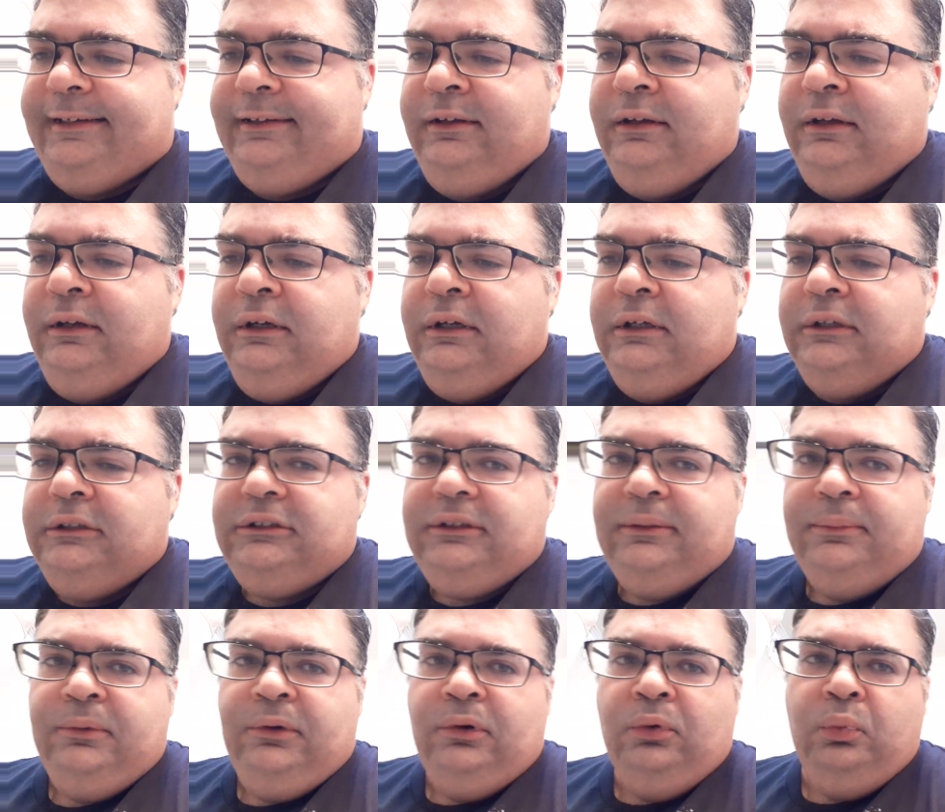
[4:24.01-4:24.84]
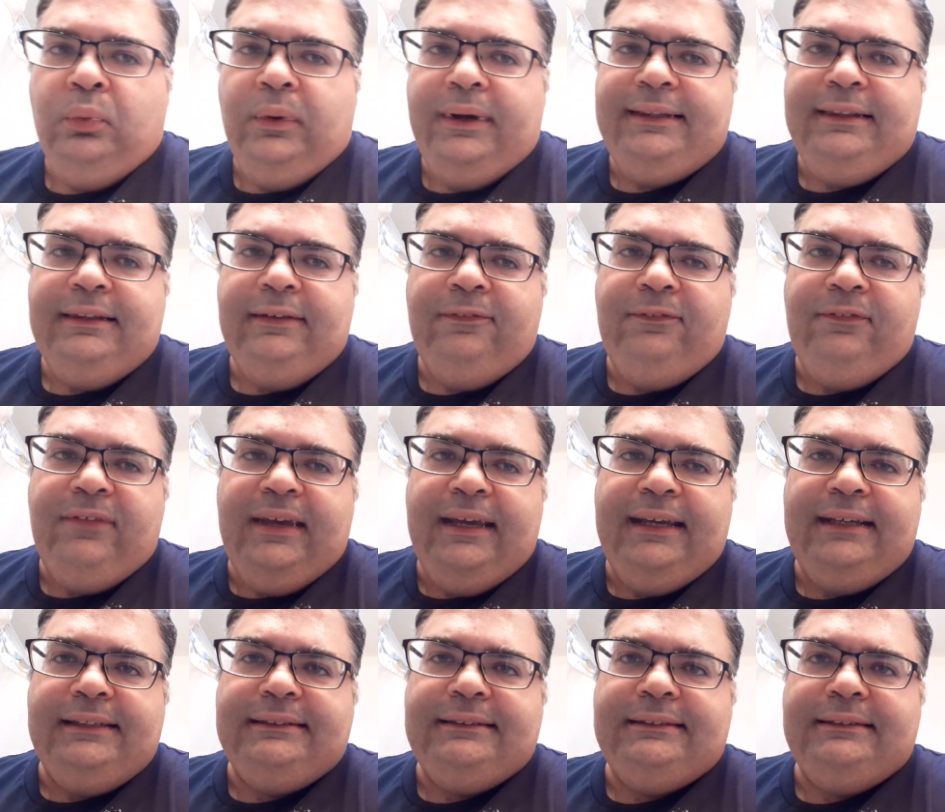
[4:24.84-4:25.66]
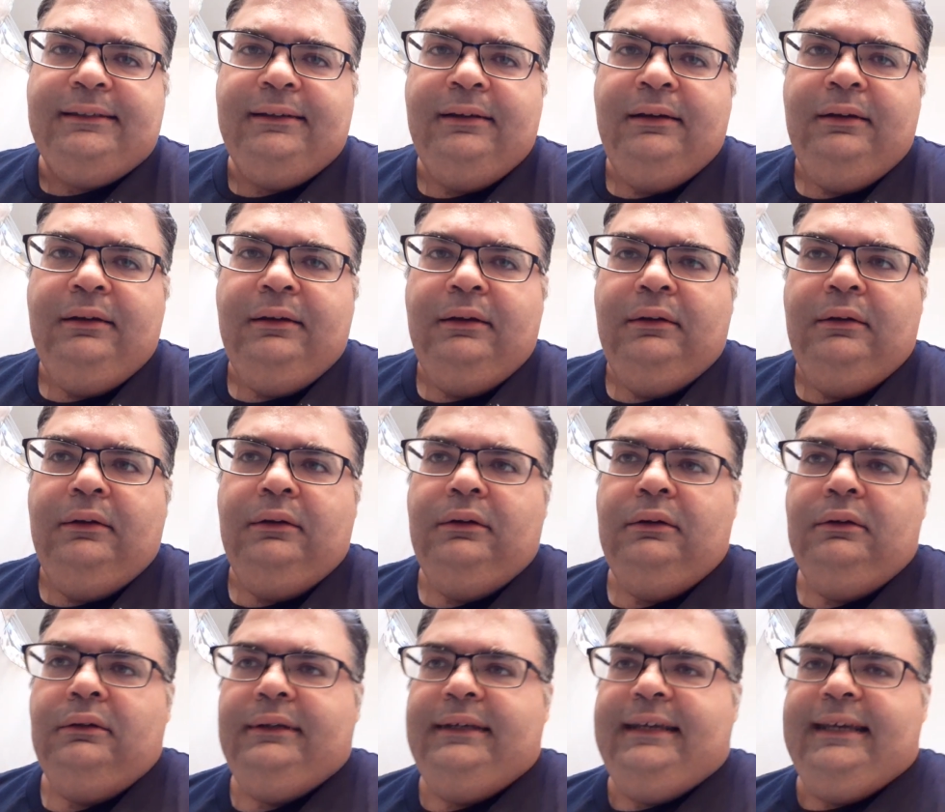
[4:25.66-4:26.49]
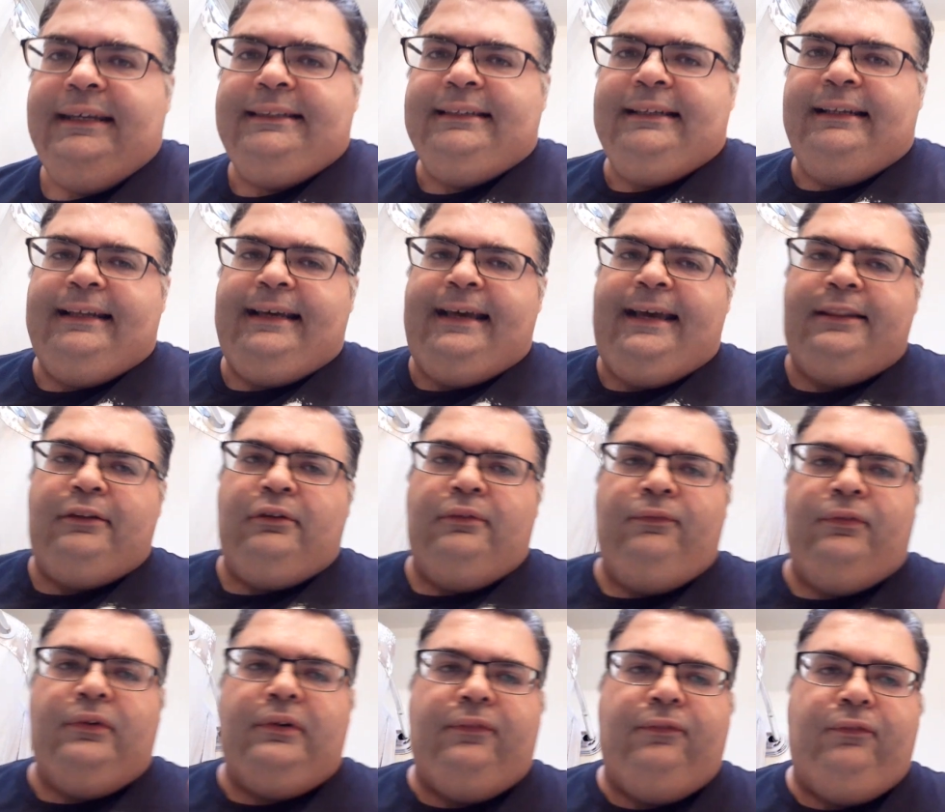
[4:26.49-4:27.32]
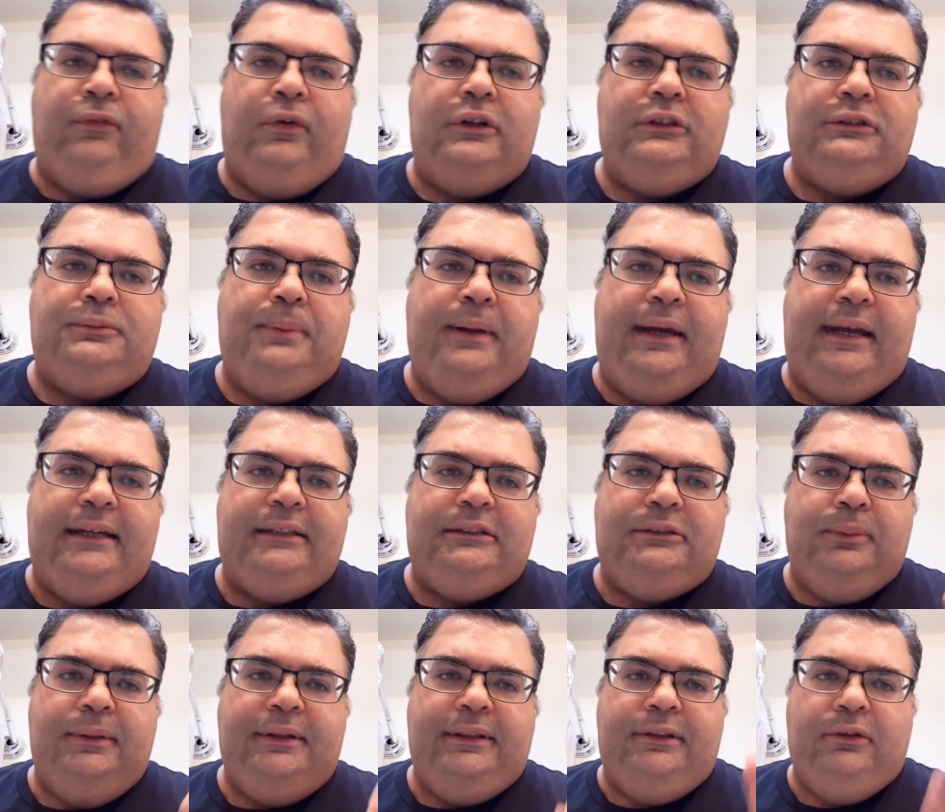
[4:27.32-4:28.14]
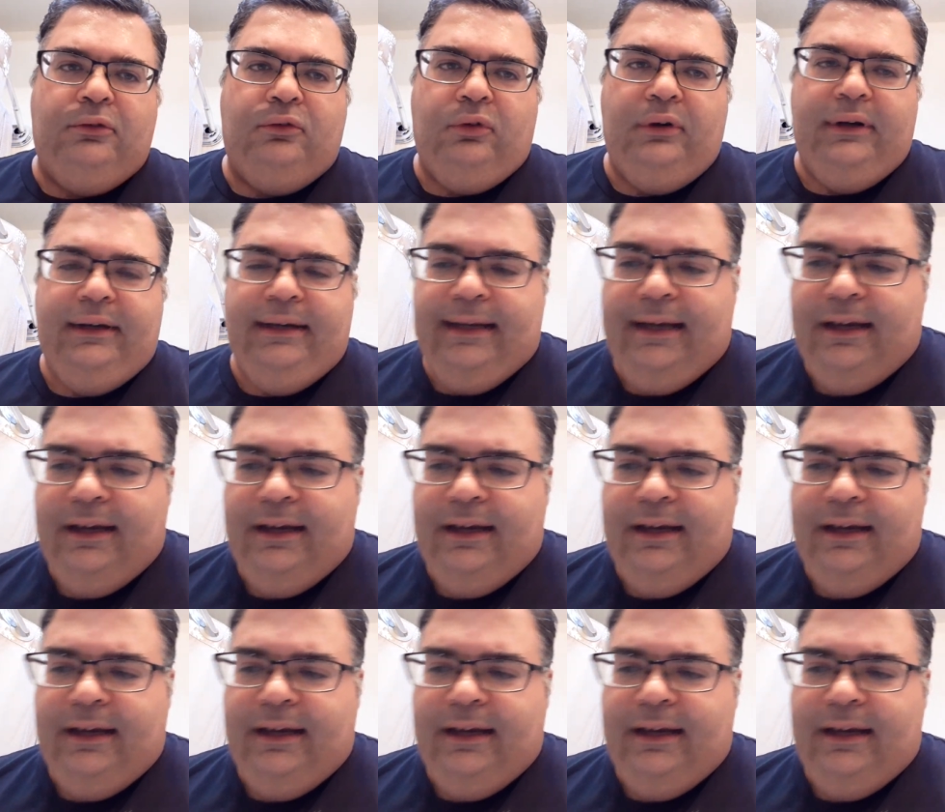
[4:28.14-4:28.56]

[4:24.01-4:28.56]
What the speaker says: So I'm going to wet the face, get the lather for the first pass with the green.